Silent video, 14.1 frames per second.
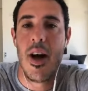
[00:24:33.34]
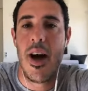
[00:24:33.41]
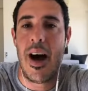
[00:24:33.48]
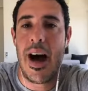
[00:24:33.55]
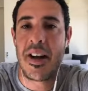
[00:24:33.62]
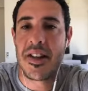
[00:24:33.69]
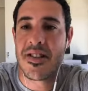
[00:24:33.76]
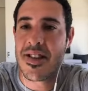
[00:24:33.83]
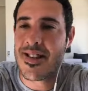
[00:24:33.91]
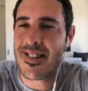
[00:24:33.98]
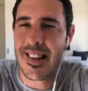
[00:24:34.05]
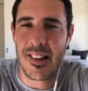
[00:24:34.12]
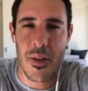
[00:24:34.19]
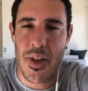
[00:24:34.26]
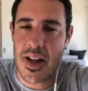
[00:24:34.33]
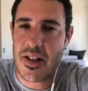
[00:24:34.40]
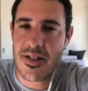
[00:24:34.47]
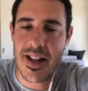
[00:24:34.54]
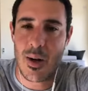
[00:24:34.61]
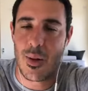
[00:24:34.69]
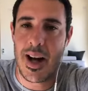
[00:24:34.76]
And it's these little things
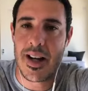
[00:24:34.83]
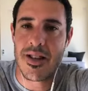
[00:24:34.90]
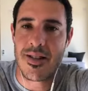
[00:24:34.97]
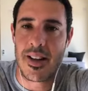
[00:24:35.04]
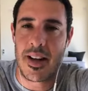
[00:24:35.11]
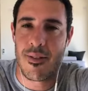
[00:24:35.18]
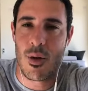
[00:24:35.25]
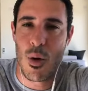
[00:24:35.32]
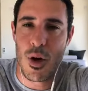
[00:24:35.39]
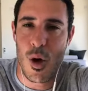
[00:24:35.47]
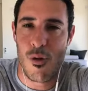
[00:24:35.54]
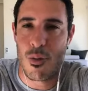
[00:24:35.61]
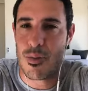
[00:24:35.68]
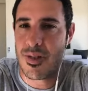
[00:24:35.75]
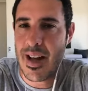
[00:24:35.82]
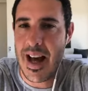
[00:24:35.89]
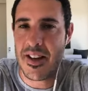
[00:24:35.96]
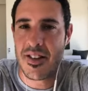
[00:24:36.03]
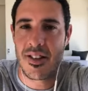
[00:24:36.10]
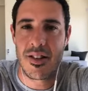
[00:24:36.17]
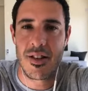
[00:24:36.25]
now, guys, like if you want to go from
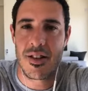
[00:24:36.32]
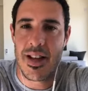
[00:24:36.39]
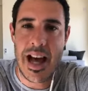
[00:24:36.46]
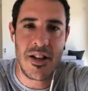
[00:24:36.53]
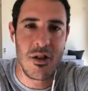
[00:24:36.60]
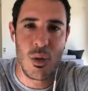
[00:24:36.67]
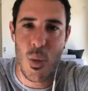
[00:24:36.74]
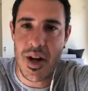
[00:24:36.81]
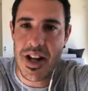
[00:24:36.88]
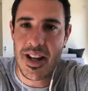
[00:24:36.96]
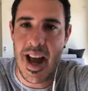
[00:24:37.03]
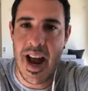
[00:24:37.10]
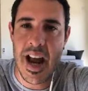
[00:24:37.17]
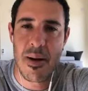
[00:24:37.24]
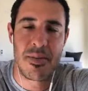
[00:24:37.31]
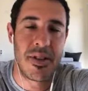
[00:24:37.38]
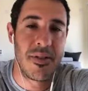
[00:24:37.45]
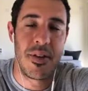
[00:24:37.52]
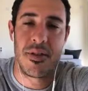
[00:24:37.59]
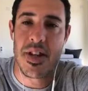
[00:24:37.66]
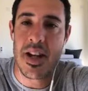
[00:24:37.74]
10, 20K up to
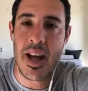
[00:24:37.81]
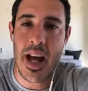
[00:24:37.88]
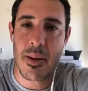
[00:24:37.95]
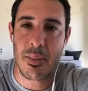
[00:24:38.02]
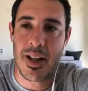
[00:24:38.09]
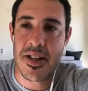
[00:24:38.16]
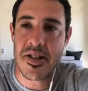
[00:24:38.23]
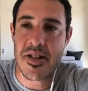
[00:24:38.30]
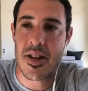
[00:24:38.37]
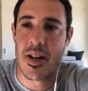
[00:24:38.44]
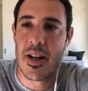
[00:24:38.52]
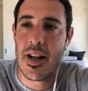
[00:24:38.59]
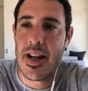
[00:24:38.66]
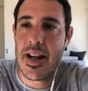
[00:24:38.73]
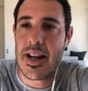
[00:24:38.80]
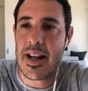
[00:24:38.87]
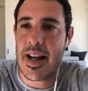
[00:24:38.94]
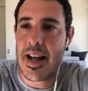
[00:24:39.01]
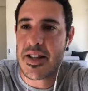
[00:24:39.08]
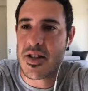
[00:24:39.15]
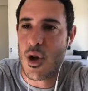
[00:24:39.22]
50K plus,
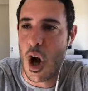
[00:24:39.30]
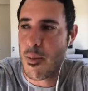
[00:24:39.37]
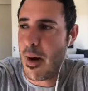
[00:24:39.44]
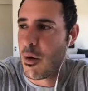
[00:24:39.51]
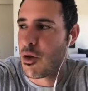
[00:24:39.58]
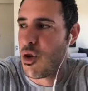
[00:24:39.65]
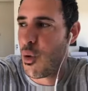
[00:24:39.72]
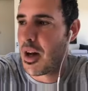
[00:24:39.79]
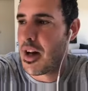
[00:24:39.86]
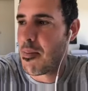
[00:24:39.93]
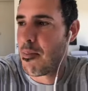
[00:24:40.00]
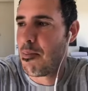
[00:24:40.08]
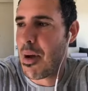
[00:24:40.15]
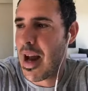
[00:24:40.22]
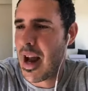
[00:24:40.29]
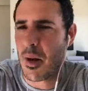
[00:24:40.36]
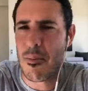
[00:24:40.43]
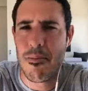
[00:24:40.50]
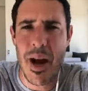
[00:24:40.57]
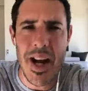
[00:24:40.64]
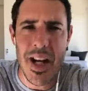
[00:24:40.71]
it's not about doing any big,
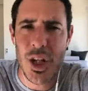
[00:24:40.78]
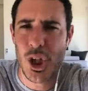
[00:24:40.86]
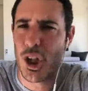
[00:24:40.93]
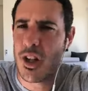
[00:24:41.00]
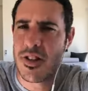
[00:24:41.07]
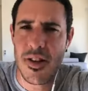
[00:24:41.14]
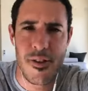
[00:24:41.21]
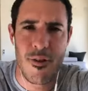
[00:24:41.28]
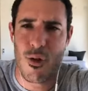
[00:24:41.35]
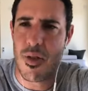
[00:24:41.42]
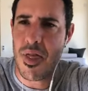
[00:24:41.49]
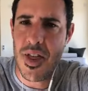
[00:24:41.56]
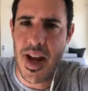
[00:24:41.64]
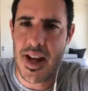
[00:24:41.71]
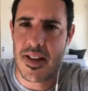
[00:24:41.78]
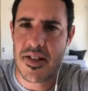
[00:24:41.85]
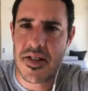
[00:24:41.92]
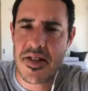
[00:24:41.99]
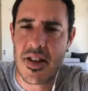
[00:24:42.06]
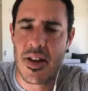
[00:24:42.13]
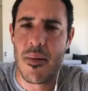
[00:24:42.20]
major, different
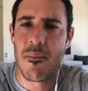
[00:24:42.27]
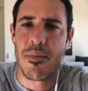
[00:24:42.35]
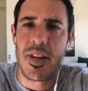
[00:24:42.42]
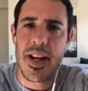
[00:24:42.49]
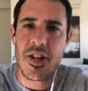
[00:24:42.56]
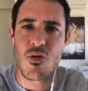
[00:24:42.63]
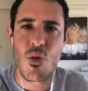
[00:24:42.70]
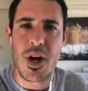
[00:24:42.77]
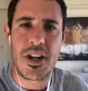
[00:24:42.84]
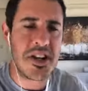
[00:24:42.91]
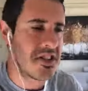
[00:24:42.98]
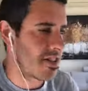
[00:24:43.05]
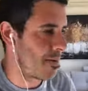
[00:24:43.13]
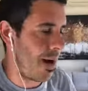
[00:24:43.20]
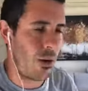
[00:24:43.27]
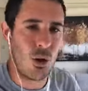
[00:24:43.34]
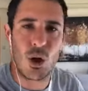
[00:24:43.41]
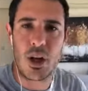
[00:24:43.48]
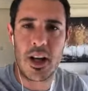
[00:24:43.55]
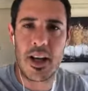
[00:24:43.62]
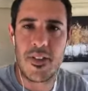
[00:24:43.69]
things. It's really just about
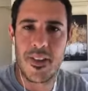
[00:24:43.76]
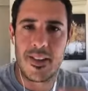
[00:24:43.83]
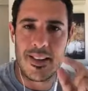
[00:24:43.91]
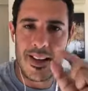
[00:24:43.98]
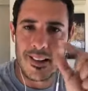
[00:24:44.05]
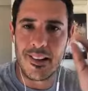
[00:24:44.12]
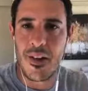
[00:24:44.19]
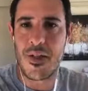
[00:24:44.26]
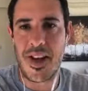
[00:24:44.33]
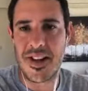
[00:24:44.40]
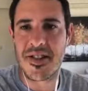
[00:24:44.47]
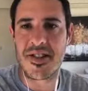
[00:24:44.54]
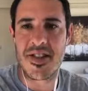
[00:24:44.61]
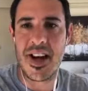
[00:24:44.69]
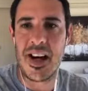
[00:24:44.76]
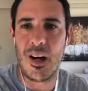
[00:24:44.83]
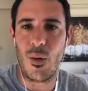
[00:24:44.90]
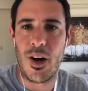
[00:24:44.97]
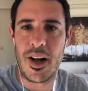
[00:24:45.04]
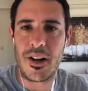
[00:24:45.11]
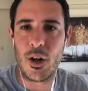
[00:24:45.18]
looking at the little things now
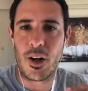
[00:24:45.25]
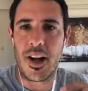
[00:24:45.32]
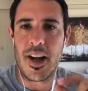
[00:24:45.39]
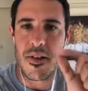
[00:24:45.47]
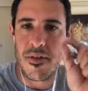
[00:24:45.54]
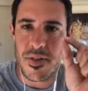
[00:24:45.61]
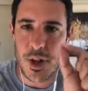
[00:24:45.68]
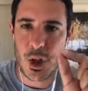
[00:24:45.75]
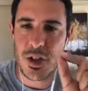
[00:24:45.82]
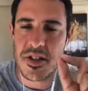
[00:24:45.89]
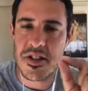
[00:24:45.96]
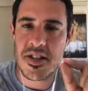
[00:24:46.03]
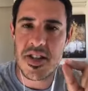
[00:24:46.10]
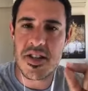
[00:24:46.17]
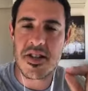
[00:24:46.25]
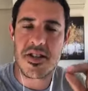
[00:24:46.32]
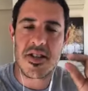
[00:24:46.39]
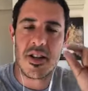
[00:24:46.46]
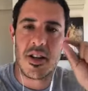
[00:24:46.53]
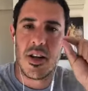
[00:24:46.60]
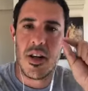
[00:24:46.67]
and looking at efficiencies.
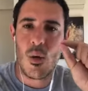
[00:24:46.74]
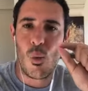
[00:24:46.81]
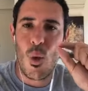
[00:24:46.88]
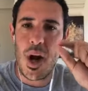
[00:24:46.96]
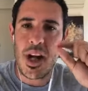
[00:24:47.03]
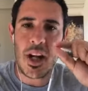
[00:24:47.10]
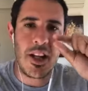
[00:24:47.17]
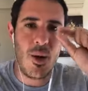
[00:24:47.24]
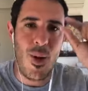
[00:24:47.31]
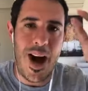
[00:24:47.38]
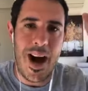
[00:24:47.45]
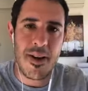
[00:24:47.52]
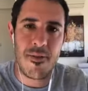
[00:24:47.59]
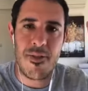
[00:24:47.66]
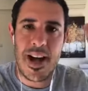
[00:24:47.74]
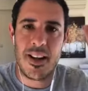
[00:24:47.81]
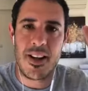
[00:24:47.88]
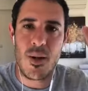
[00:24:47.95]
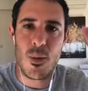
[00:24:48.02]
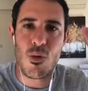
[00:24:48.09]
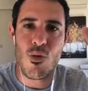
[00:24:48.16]
Where can you add
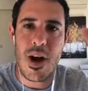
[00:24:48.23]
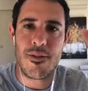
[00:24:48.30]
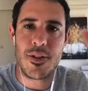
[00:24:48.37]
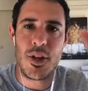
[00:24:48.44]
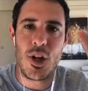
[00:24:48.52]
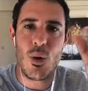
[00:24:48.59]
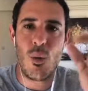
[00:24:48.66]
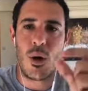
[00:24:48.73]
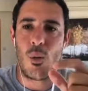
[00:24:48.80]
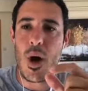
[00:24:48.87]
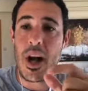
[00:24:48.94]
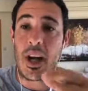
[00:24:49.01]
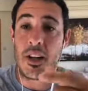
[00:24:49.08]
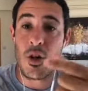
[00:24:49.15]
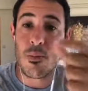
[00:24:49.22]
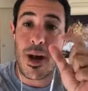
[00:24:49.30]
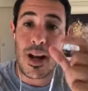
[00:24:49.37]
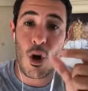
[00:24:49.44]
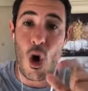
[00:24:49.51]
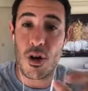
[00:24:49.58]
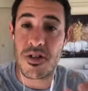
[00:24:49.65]
value and revenue, and where can you
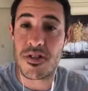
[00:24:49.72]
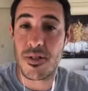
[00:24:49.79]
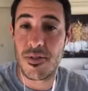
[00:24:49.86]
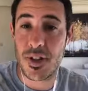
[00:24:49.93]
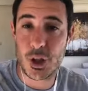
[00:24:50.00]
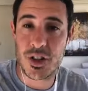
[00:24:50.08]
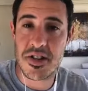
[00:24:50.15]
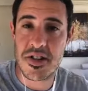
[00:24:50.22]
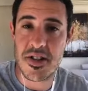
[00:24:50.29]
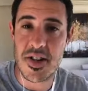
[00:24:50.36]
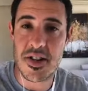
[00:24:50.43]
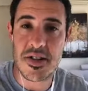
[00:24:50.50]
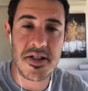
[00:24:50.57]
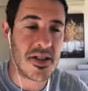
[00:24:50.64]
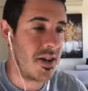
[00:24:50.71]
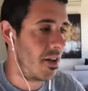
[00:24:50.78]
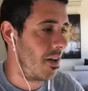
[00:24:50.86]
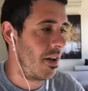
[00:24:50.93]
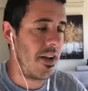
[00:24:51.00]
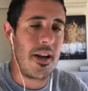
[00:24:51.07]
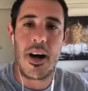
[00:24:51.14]
make cost efficiencies
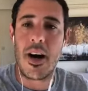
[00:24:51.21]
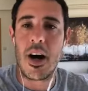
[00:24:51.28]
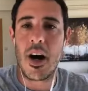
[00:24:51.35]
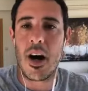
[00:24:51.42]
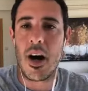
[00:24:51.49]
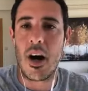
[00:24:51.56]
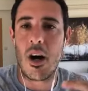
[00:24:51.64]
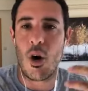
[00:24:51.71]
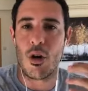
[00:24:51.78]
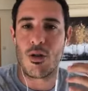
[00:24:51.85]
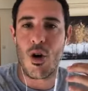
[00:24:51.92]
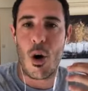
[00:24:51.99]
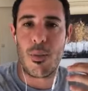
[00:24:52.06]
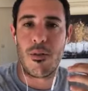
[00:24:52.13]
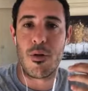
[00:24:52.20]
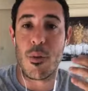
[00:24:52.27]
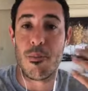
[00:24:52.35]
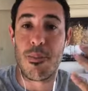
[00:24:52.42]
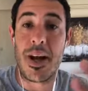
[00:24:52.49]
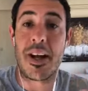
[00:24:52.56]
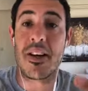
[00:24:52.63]
on top of your
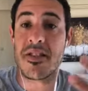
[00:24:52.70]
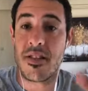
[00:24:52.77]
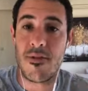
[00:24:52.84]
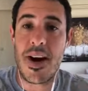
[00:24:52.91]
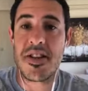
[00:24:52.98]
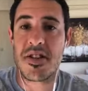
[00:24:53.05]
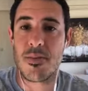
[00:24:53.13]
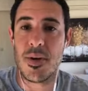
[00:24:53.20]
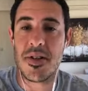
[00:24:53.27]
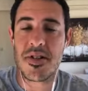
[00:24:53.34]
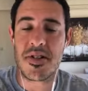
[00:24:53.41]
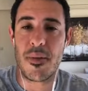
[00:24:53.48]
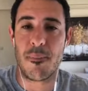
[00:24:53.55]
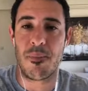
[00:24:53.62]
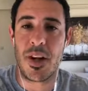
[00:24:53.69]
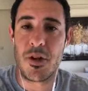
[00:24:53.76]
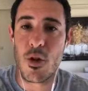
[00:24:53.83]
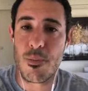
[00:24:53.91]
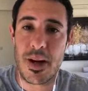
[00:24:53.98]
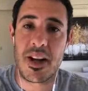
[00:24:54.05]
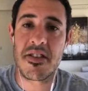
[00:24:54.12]
biggest investments? And your
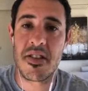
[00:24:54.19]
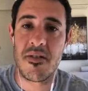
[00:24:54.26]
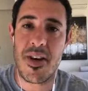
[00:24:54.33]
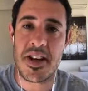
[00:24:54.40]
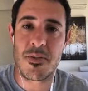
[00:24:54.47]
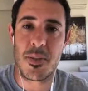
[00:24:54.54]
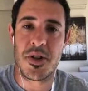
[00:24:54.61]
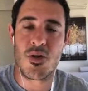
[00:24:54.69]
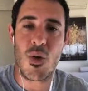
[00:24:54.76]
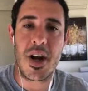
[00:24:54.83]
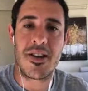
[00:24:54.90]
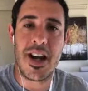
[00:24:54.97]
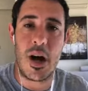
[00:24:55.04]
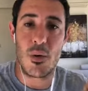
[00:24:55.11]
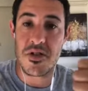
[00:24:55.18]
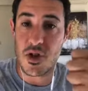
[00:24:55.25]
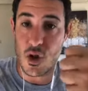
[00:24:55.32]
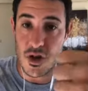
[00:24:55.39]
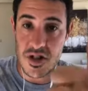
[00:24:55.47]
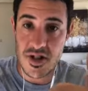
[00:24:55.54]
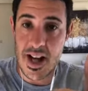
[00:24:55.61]
biggest investments right now is
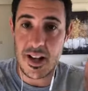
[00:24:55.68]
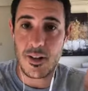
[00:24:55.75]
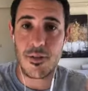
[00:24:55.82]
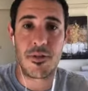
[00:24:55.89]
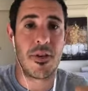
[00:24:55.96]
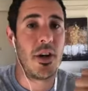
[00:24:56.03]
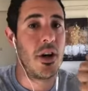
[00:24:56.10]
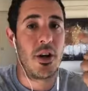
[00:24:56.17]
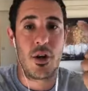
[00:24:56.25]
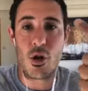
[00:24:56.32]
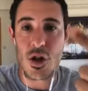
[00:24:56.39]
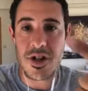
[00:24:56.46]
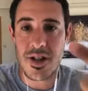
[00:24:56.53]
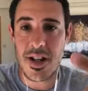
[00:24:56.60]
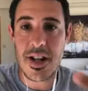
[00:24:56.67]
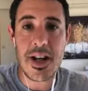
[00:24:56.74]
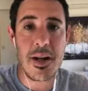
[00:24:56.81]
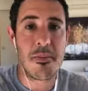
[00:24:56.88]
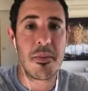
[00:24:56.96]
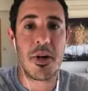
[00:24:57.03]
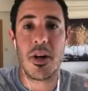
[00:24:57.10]
yourself, your
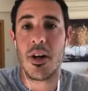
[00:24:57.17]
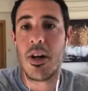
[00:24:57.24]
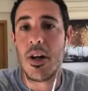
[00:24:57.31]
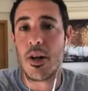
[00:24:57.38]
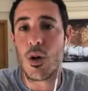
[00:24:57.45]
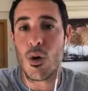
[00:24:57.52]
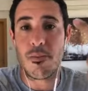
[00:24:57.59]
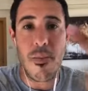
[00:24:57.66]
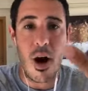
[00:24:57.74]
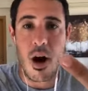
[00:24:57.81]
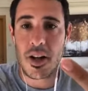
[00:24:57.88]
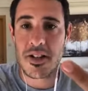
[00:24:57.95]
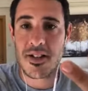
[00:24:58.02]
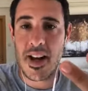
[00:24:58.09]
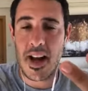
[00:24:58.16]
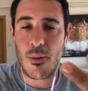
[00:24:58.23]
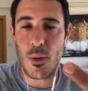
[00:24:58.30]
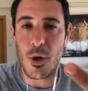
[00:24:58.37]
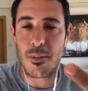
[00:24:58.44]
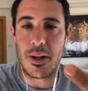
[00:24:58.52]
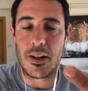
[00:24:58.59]
team, your marketing, where
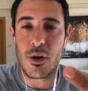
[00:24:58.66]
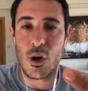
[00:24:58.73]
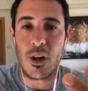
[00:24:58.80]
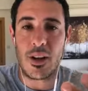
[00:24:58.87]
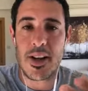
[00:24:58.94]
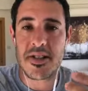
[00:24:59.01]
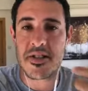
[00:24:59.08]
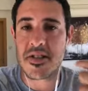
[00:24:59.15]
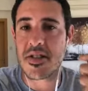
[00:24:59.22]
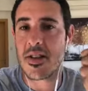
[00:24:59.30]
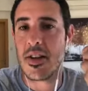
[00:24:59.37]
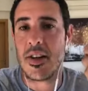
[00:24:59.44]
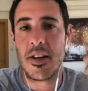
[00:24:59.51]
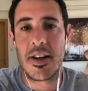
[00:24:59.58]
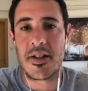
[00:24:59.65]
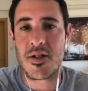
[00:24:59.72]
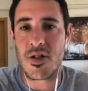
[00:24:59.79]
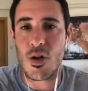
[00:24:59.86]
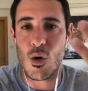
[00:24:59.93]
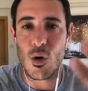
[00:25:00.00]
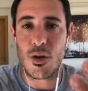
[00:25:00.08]
you build your list. It's your